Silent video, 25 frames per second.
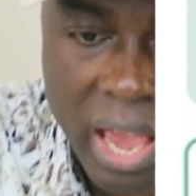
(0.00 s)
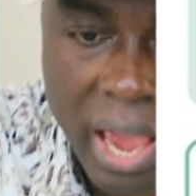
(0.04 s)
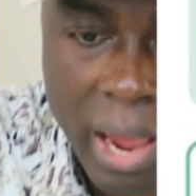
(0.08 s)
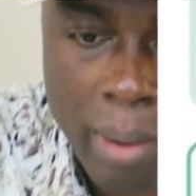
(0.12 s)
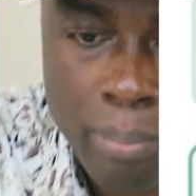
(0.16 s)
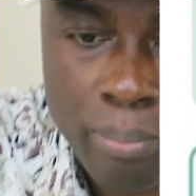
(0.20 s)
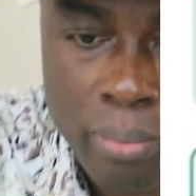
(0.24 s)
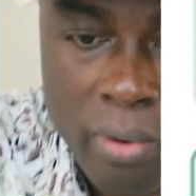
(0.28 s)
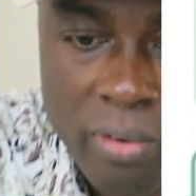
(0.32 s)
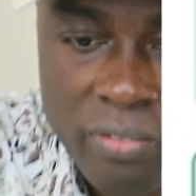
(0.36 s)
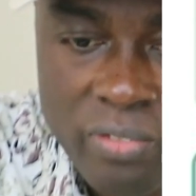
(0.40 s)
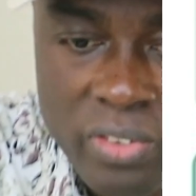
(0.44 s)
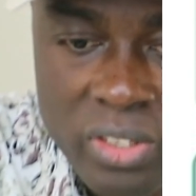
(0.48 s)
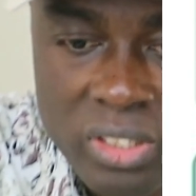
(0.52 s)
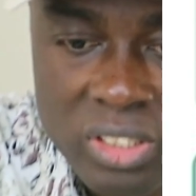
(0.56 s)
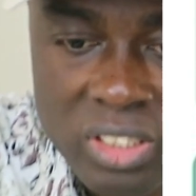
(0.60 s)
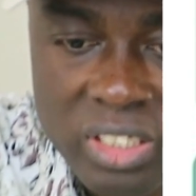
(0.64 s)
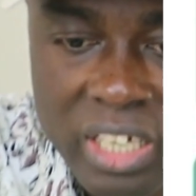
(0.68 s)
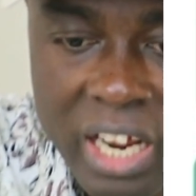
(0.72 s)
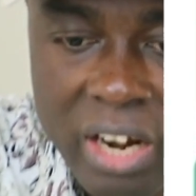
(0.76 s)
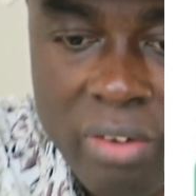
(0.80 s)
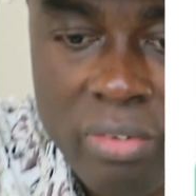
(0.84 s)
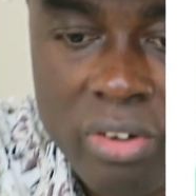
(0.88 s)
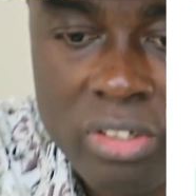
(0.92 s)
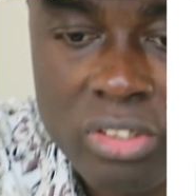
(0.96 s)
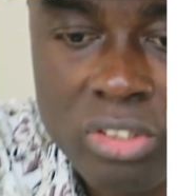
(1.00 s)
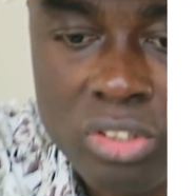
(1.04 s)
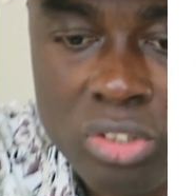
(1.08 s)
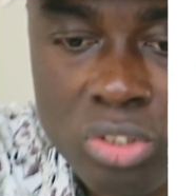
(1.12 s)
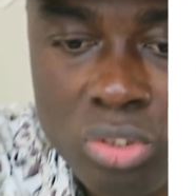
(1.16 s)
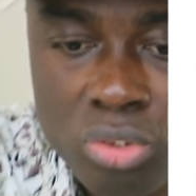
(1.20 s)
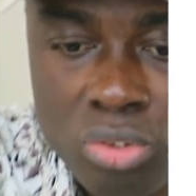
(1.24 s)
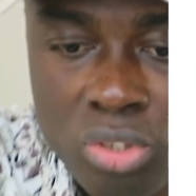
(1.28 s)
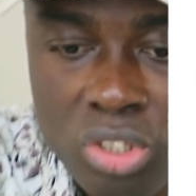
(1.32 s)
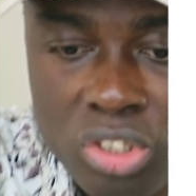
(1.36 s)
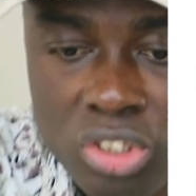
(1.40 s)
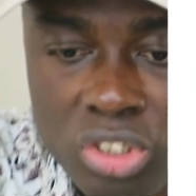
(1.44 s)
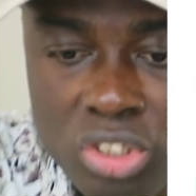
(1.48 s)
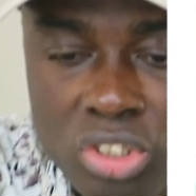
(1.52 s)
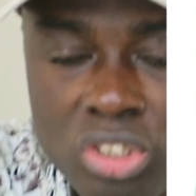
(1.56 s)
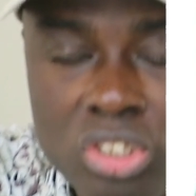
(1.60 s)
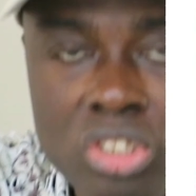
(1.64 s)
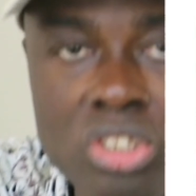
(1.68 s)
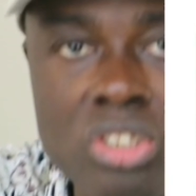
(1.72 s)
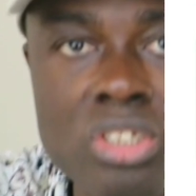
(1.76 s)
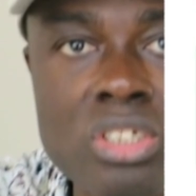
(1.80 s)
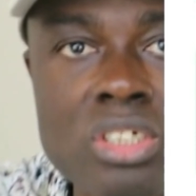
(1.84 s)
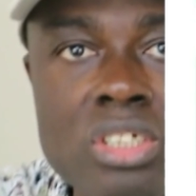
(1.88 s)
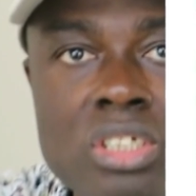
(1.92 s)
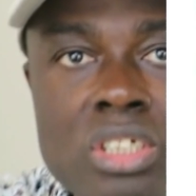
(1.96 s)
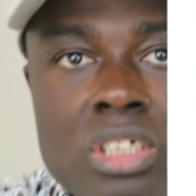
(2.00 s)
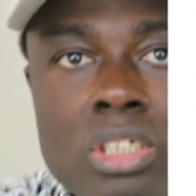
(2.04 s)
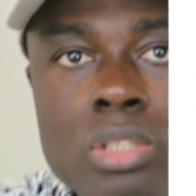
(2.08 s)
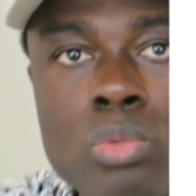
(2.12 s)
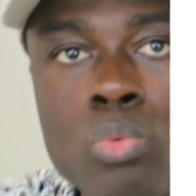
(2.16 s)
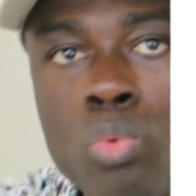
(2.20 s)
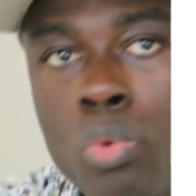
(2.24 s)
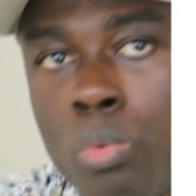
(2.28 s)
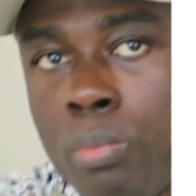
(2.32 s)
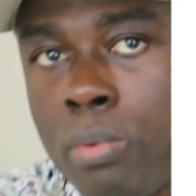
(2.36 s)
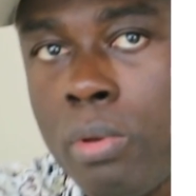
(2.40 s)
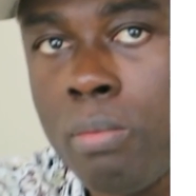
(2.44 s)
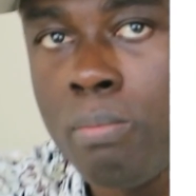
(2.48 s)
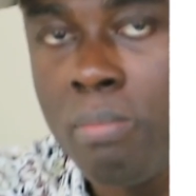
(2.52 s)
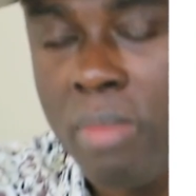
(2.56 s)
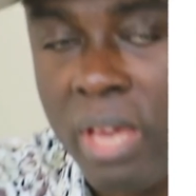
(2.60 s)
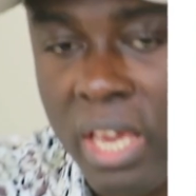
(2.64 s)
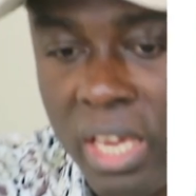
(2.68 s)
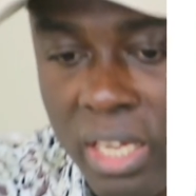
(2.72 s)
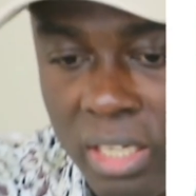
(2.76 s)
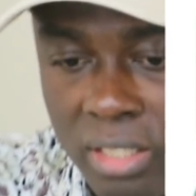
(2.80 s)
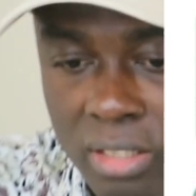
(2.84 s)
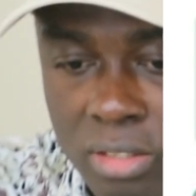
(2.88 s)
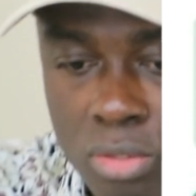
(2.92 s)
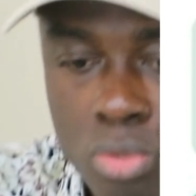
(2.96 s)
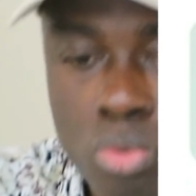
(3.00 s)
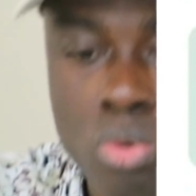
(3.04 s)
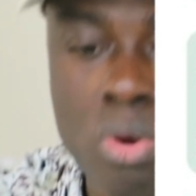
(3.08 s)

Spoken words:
A provisional registration decision will be made.